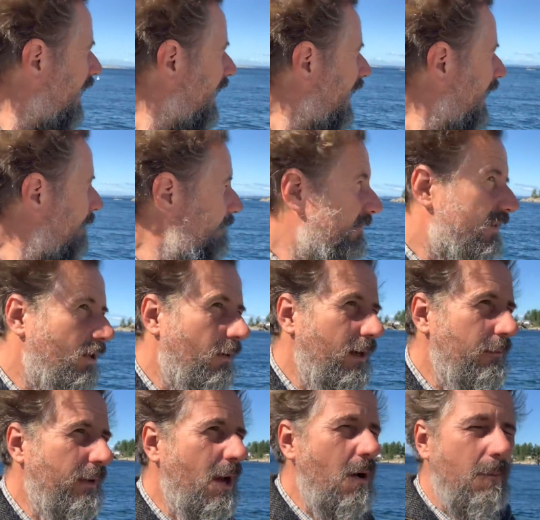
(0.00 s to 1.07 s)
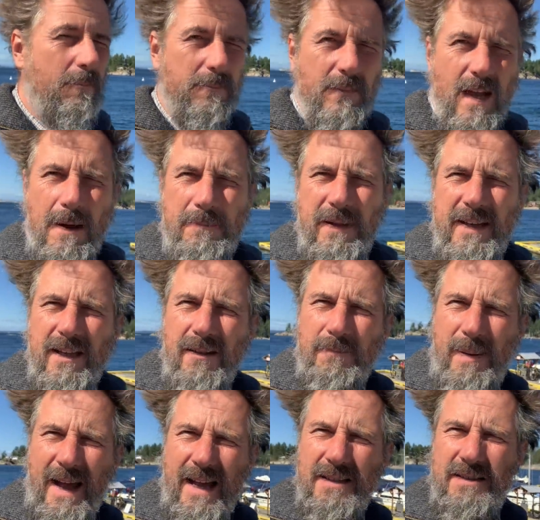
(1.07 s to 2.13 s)
um, so here we go up the hill
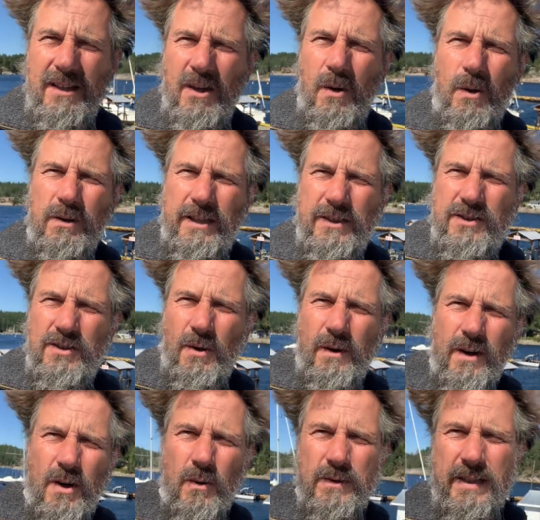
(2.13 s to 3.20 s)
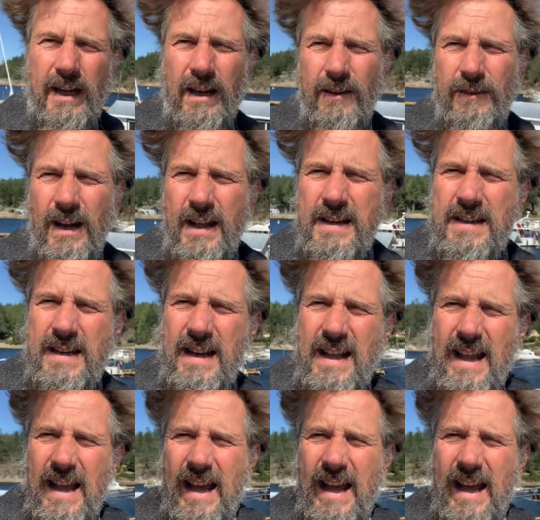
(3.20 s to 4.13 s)
past the old historic hotel of Lund